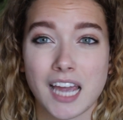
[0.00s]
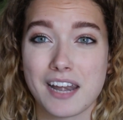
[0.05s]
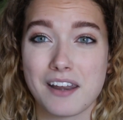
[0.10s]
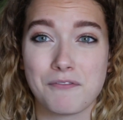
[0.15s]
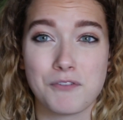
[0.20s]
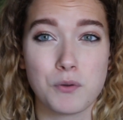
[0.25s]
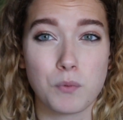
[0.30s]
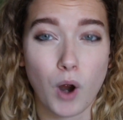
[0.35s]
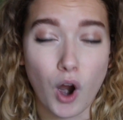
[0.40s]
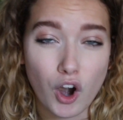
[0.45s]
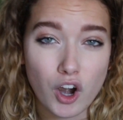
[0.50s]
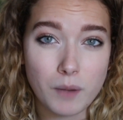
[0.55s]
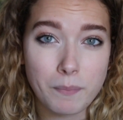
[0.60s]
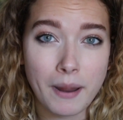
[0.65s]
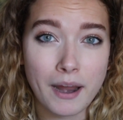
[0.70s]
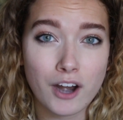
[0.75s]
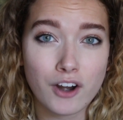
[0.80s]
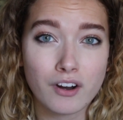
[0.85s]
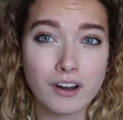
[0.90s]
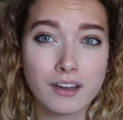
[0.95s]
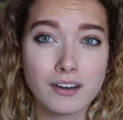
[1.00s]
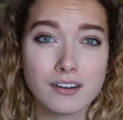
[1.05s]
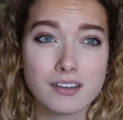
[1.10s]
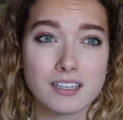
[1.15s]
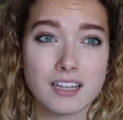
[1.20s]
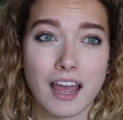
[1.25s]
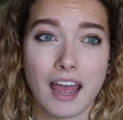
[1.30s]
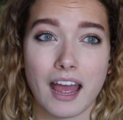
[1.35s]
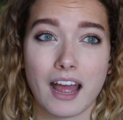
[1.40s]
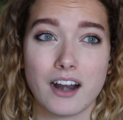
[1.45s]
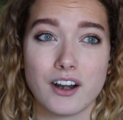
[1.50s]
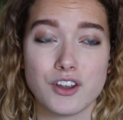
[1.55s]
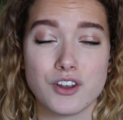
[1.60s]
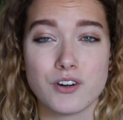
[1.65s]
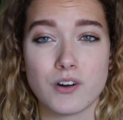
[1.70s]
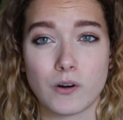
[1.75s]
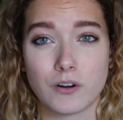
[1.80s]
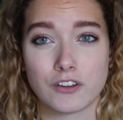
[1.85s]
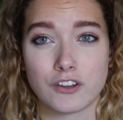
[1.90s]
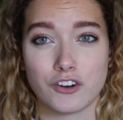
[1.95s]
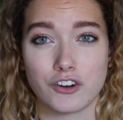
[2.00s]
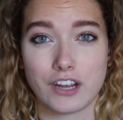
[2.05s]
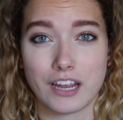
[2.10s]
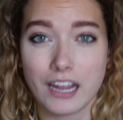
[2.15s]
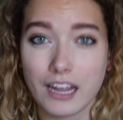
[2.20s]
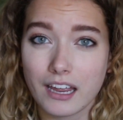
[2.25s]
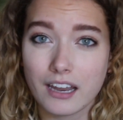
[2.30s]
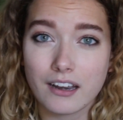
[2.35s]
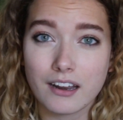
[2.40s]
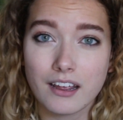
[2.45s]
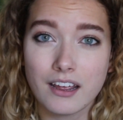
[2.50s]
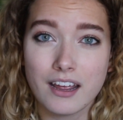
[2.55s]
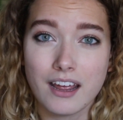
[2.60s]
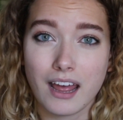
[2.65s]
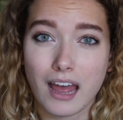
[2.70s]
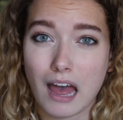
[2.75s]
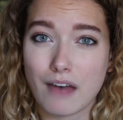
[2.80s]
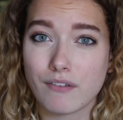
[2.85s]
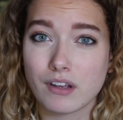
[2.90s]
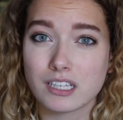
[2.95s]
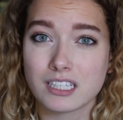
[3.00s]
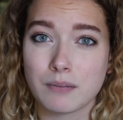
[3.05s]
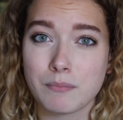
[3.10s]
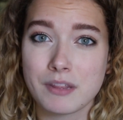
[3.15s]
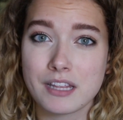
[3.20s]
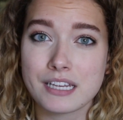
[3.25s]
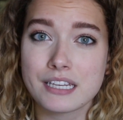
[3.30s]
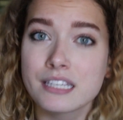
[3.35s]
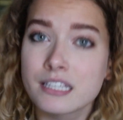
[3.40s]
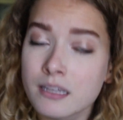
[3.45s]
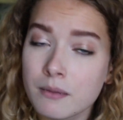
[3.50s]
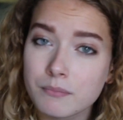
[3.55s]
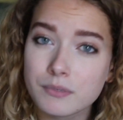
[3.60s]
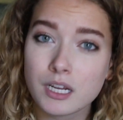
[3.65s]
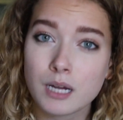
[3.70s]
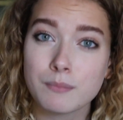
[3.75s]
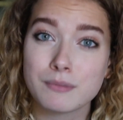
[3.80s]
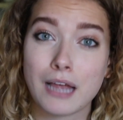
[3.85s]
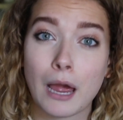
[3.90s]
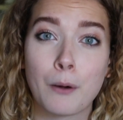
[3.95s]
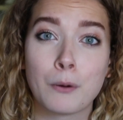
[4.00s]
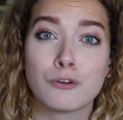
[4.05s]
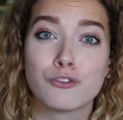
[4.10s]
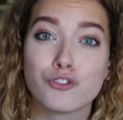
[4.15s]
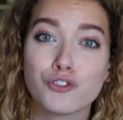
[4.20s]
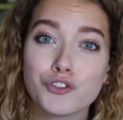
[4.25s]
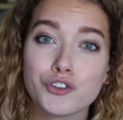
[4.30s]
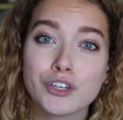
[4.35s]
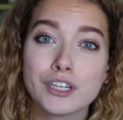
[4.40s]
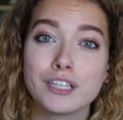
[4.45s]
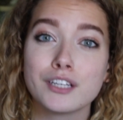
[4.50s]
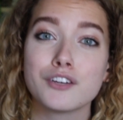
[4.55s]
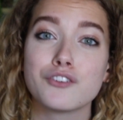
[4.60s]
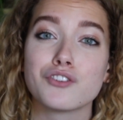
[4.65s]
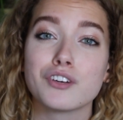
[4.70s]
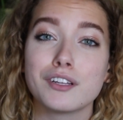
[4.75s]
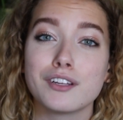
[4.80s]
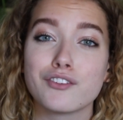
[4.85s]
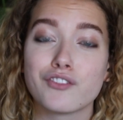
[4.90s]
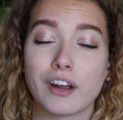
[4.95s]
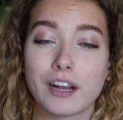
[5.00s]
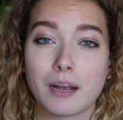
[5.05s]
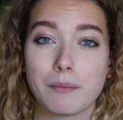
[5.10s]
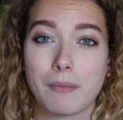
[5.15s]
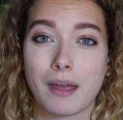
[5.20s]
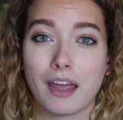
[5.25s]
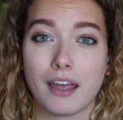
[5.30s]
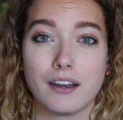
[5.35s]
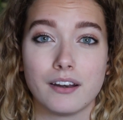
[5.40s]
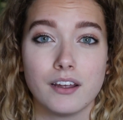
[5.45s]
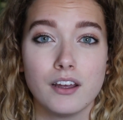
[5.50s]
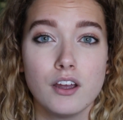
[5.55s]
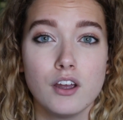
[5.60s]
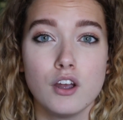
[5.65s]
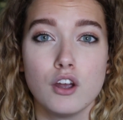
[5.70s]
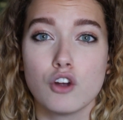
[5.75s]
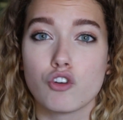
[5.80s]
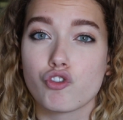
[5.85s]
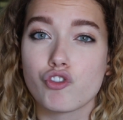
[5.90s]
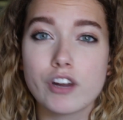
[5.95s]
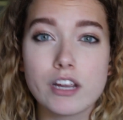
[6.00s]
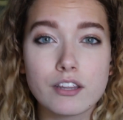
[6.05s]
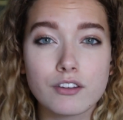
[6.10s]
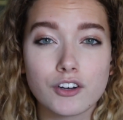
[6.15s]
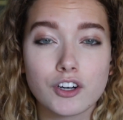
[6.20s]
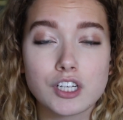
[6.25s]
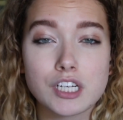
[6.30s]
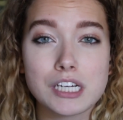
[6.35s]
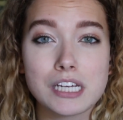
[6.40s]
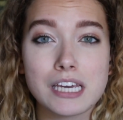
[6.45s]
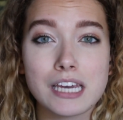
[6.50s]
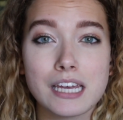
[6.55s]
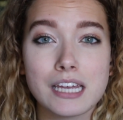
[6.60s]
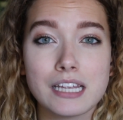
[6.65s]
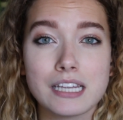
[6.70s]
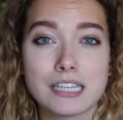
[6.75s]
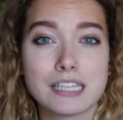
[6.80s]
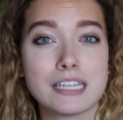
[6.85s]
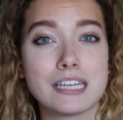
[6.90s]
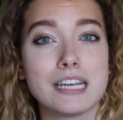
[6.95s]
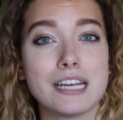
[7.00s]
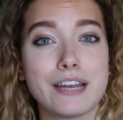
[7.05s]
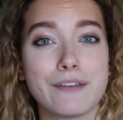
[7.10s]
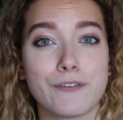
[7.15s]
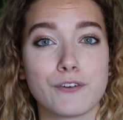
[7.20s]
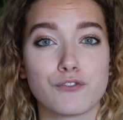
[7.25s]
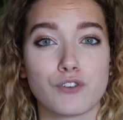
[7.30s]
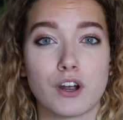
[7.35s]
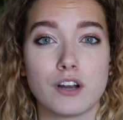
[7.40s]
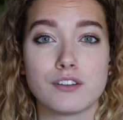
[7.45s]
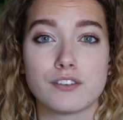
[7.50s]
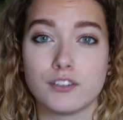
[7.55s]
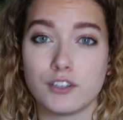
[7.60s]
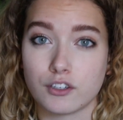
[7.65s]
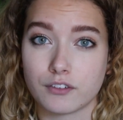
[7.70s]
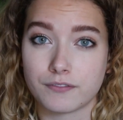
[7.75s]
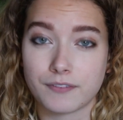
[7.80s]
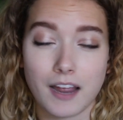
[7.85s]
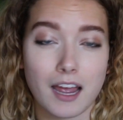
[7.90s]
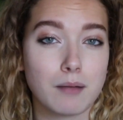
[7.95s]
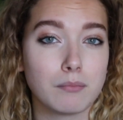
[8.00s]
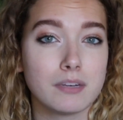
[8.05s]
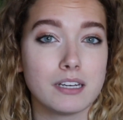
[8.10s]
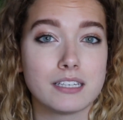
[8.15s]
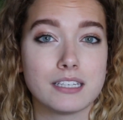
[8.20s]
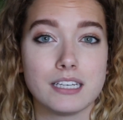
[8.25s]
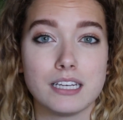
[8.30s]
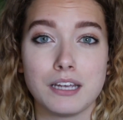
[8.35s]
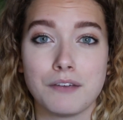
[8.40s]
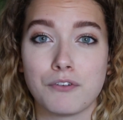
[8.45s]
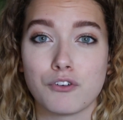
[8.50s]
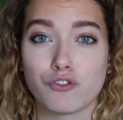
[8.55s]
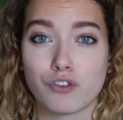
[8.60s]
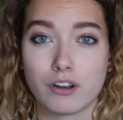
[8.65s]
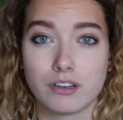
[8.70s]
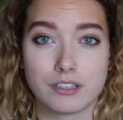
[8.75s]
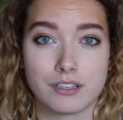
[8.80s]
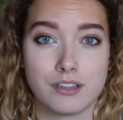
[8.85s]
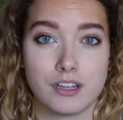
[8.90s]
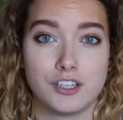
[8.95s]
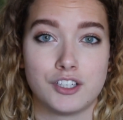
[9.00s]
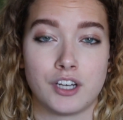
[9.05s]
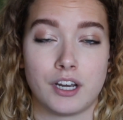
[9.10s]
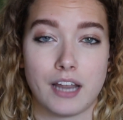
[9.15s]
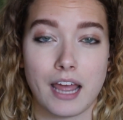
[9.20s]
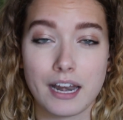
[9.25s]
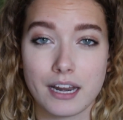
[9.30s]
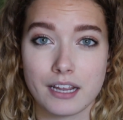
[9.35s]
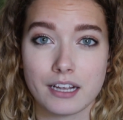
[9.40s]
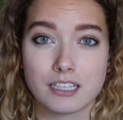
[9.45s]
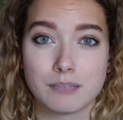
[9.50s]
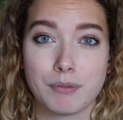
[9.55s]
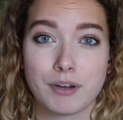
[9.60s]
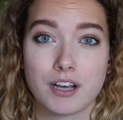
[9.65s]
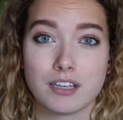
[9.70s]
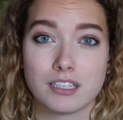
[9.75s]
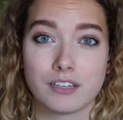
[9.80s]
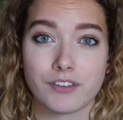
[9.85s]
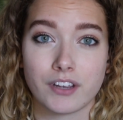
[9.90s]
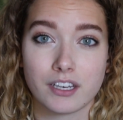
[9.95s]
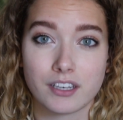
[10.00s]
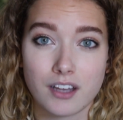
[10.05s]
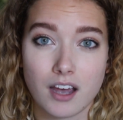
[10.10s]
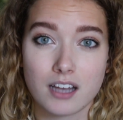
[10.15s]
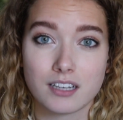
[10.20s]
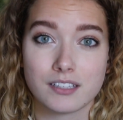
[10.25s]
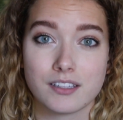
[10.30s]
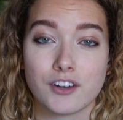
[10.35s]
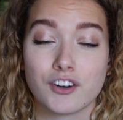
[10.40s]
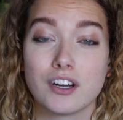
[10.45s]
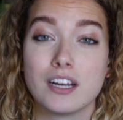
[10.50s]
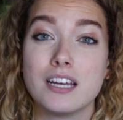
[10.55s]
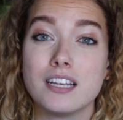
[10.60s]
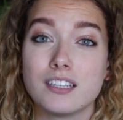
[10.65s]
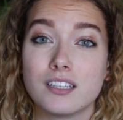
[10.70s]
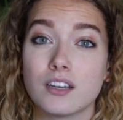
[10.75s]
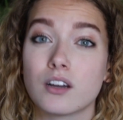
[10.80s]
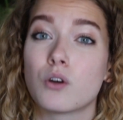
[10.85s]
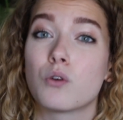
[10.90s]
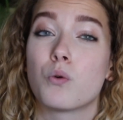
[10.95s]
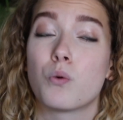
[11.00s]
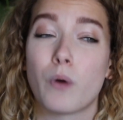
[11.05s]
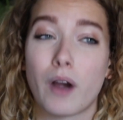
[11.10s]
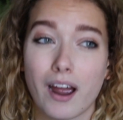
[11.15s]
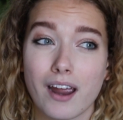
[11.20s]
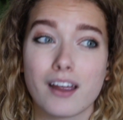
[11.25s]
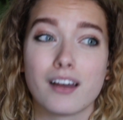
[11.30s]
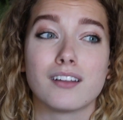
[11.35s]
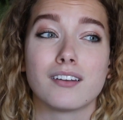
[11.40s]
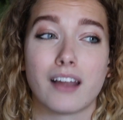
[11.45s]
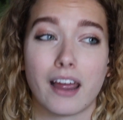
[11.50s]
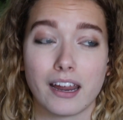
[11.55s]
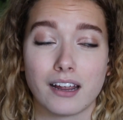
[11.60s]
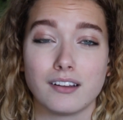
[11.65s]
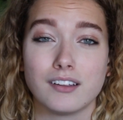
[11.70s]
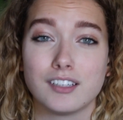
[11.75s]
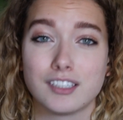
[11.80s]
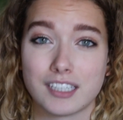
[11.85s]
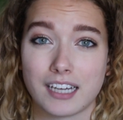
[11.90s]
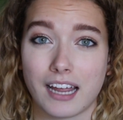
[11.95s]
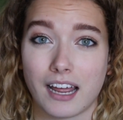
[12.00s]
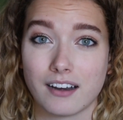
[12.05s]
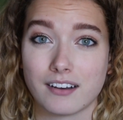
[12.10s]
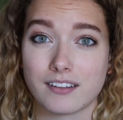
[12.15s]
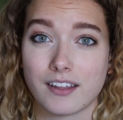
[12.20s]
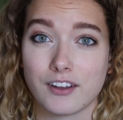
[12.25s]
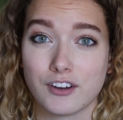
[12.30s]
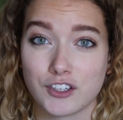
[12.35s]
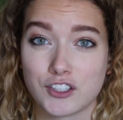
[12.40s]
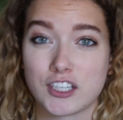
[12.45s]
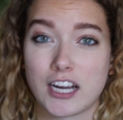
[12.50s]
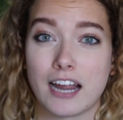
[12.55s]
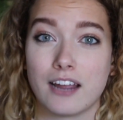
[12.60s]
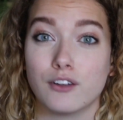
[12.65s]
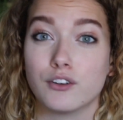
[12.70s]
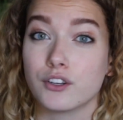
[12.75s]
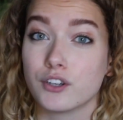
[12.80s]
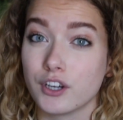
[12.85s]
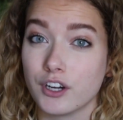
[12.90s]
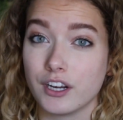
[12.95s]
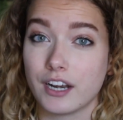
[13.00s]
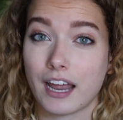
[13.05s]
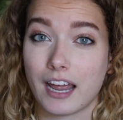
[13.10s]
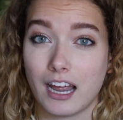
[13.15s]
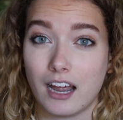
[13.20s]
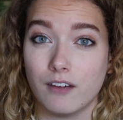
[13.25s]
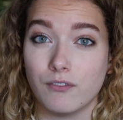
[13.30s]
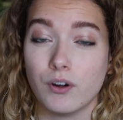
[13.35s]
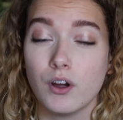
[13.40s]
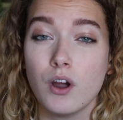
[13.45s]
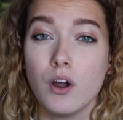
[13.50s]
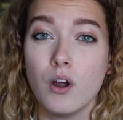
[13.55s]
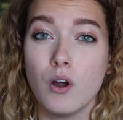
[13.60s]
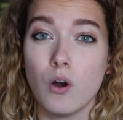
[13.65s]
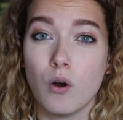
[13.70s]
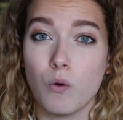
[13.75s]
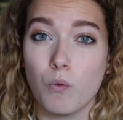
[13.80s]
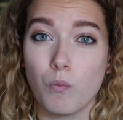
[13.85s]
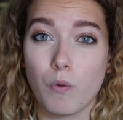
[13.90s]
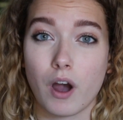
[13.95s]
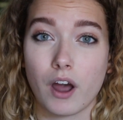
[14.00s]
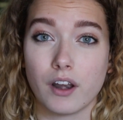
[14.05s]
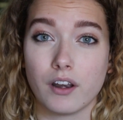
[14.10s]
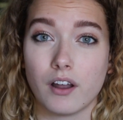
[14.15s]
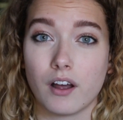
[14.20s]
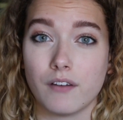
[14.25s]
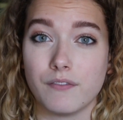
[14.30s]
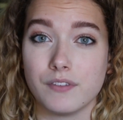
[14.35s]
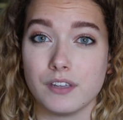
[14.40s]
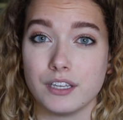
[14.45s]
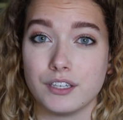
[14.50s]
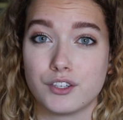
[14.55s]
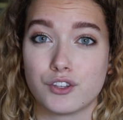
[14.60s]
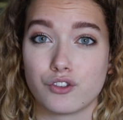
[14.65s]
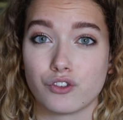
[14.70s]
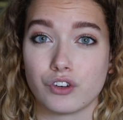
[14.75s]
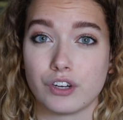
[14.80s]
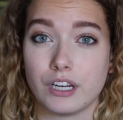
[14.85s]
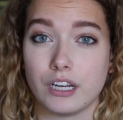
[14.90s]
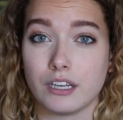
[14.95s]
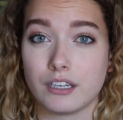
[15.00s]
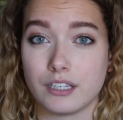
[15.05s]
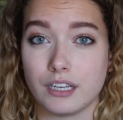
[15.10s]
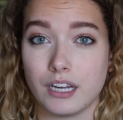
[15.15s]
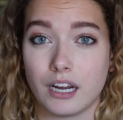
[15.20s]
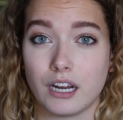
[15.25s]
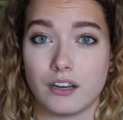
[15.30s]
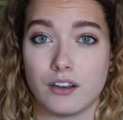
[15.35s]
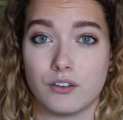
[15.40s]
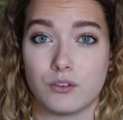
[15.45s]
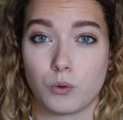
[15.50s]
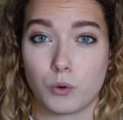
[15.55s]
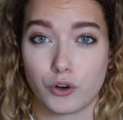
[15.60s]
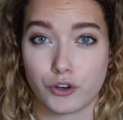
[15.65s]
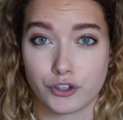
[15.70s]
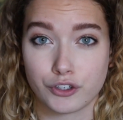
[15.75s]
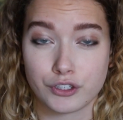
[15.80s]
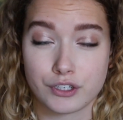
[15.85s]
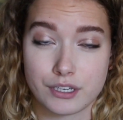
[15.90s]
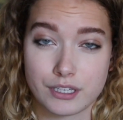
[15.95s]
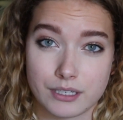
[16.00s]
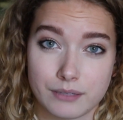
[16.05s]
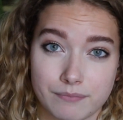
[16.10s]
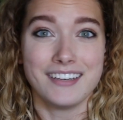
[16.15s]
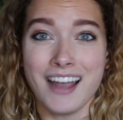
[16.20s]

And if you are a parent and you notice your kid having some of these symptoms, I would really, really recommend researching it, seeing if it runs in your family, seeing if it runs in the genetics, because if it does, and there is quite a likely chance that your child could have one of these 3 tic disorders.